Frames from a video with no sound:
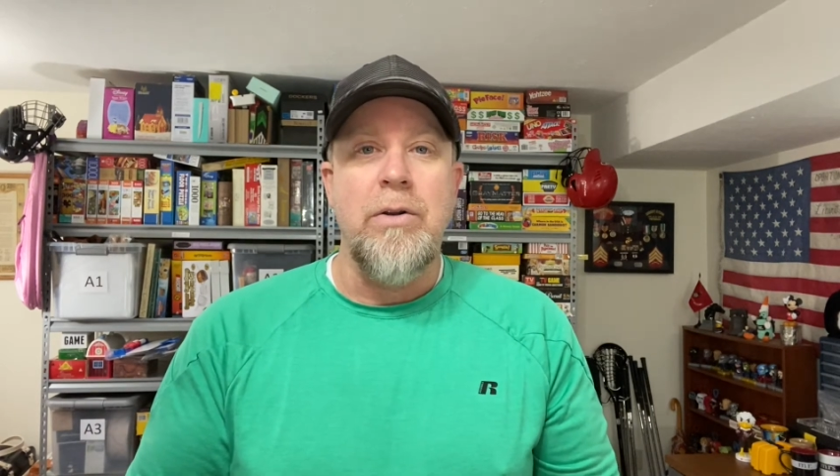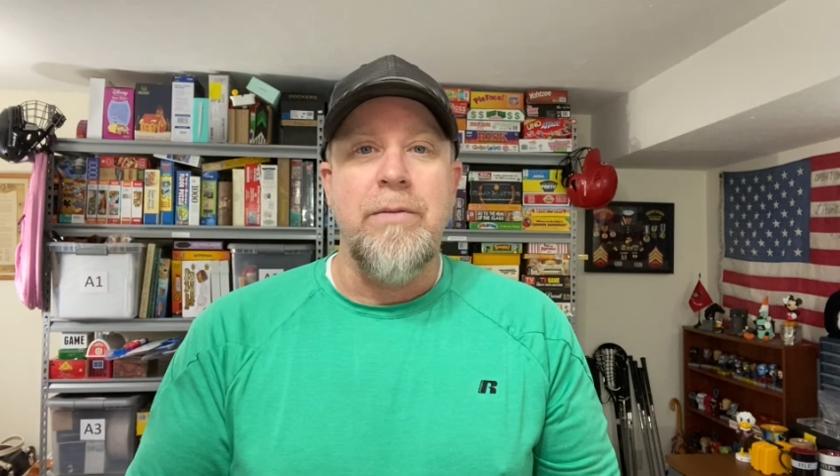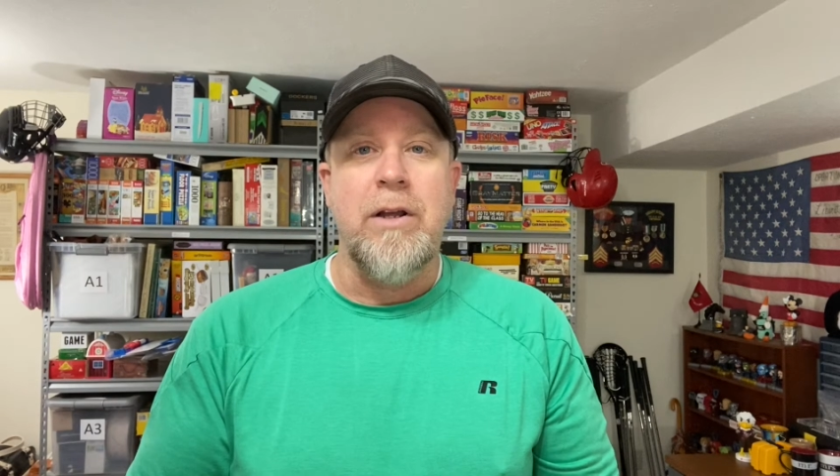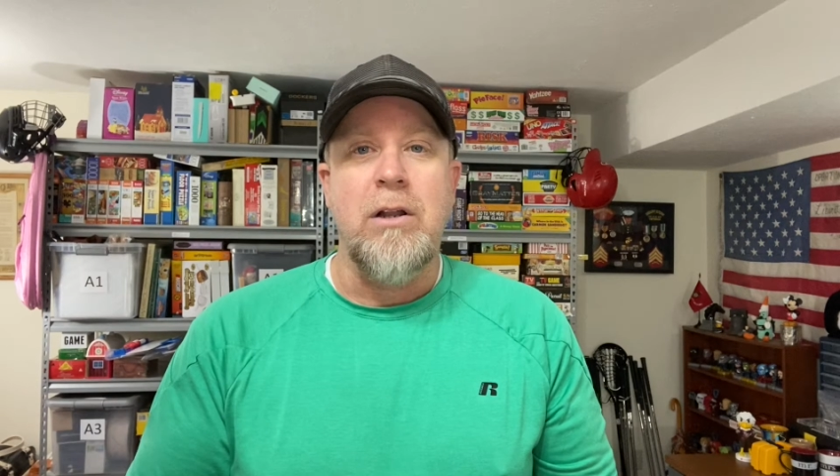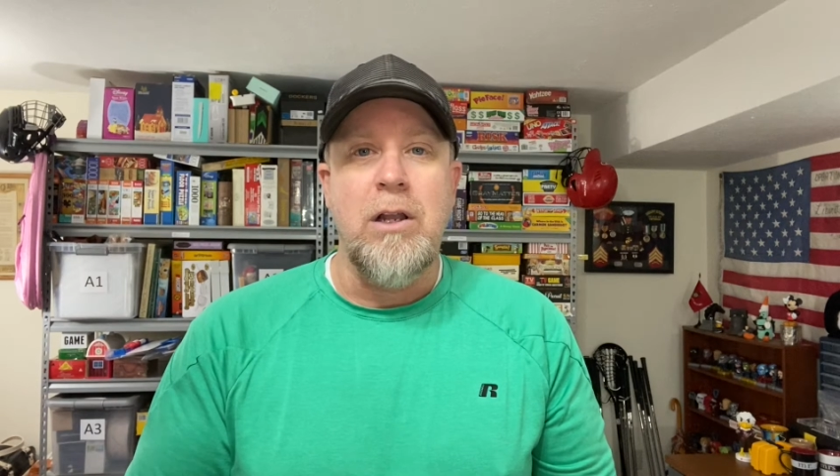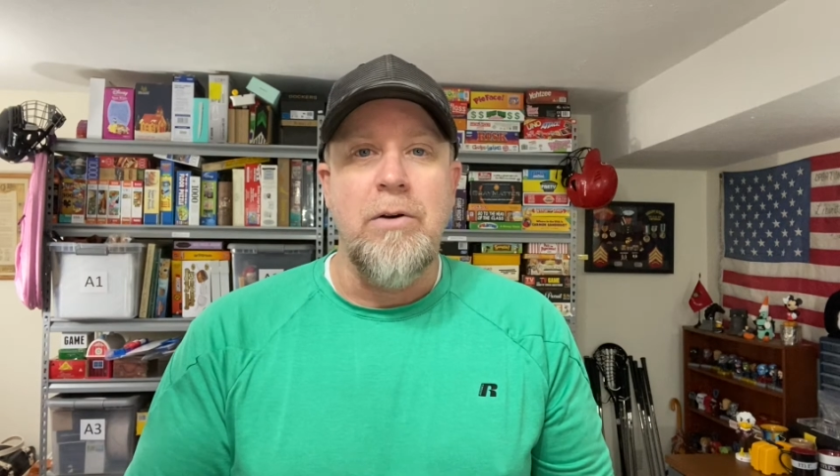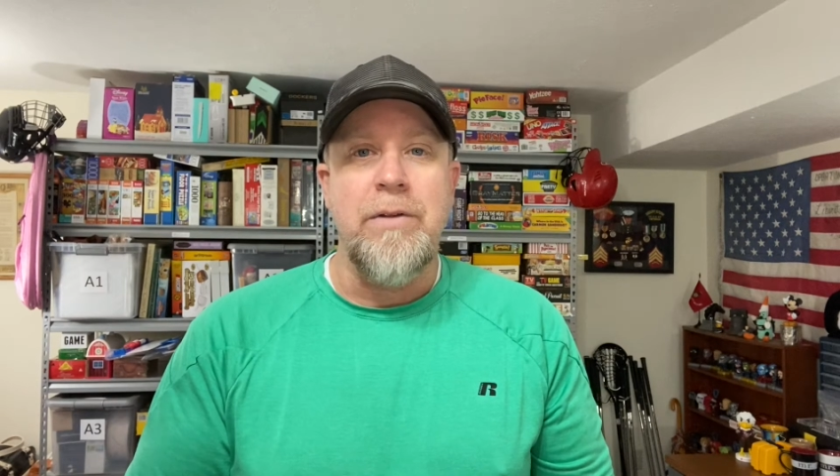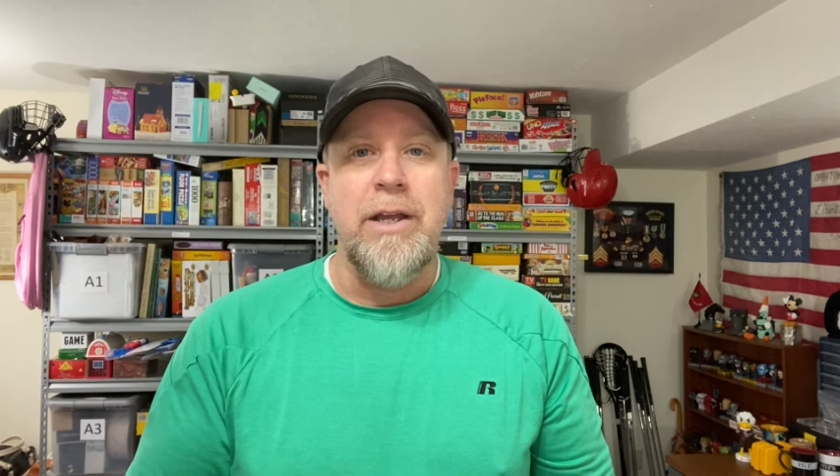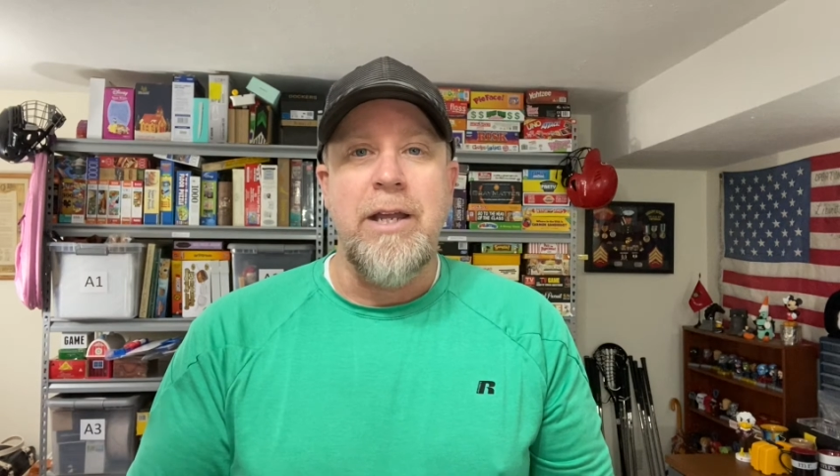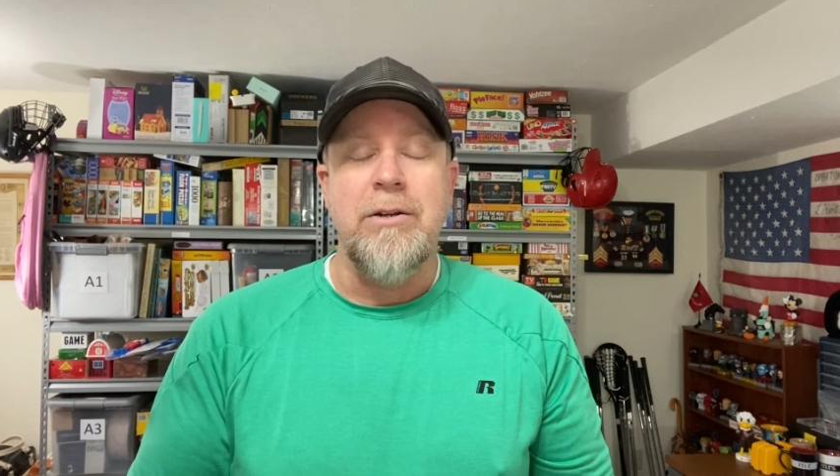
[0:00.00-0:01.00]
in the
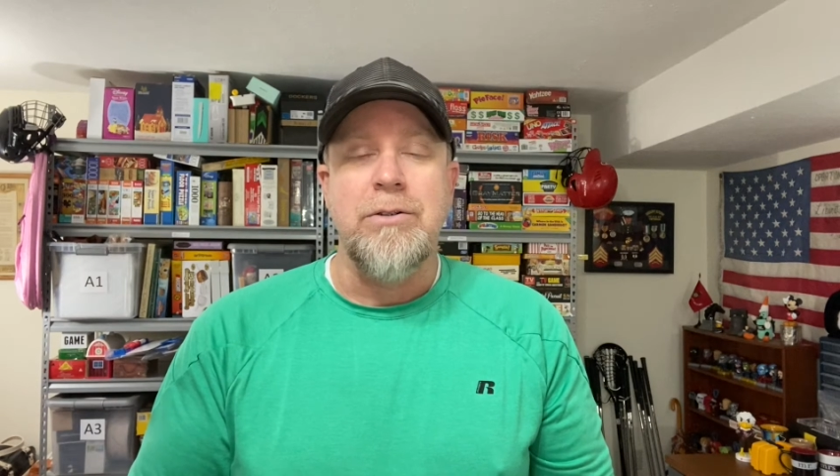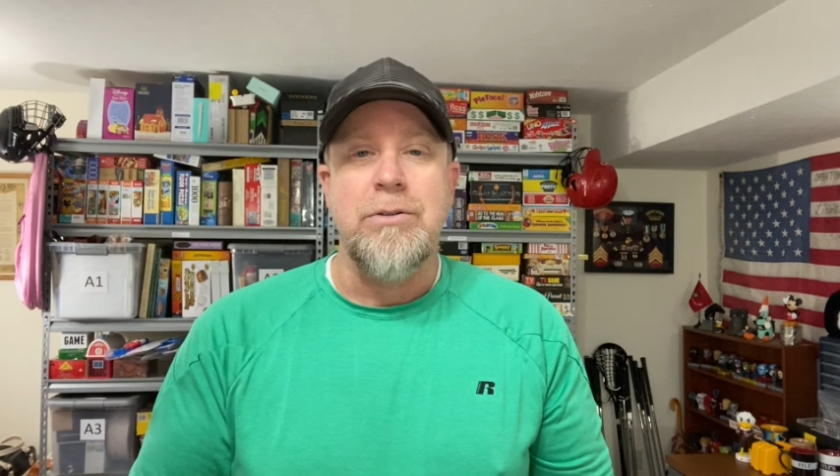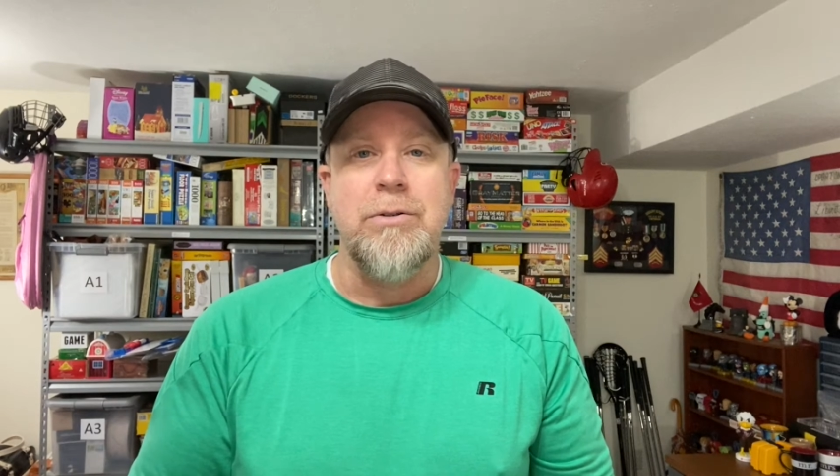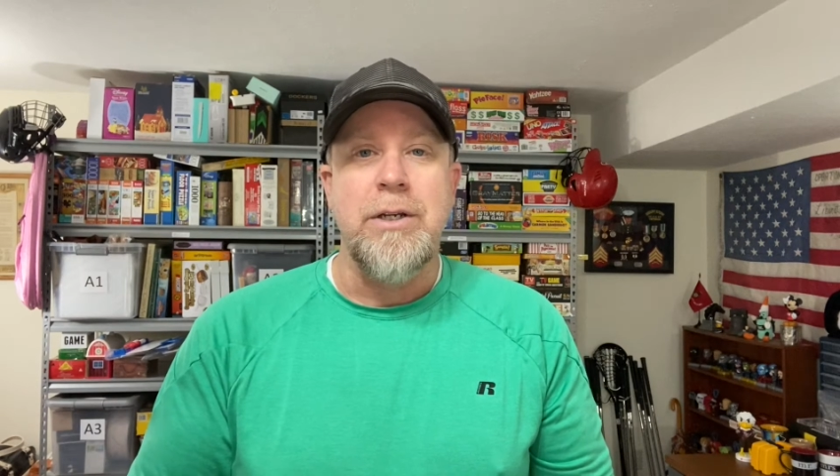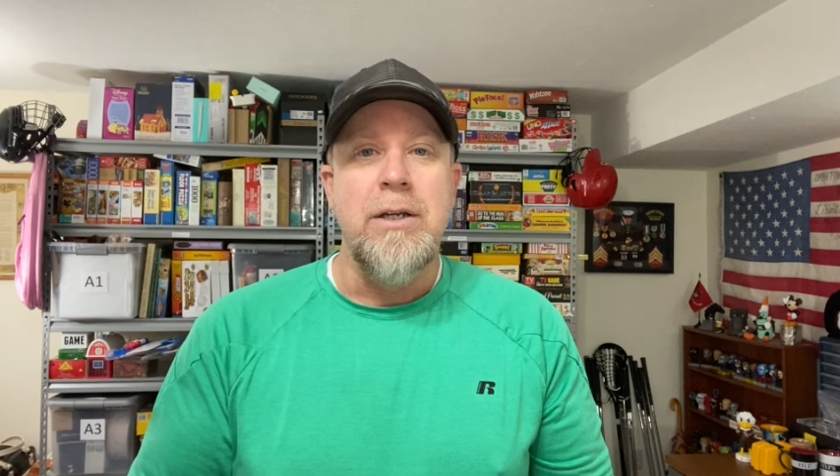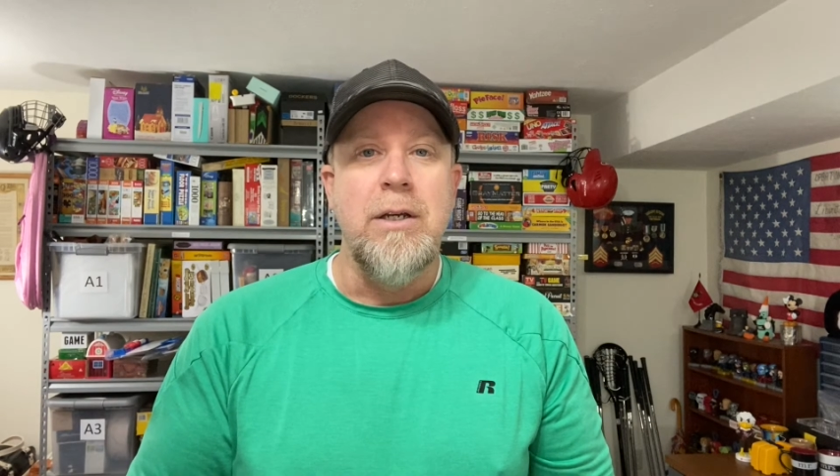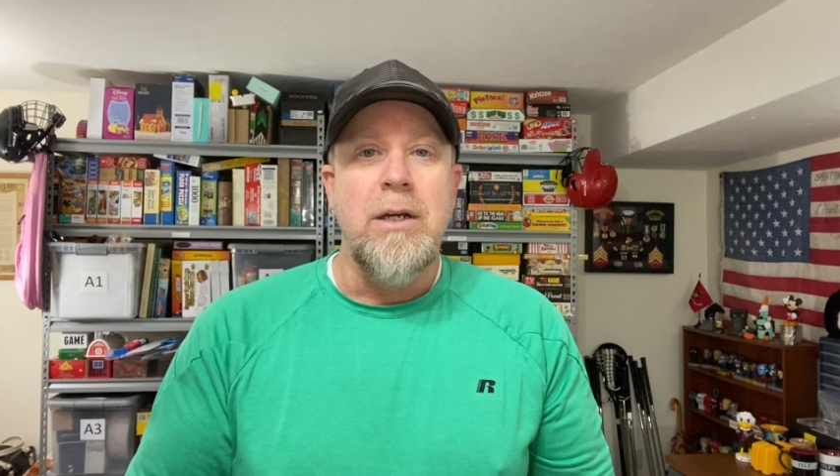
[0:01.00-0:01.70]
clothing industry.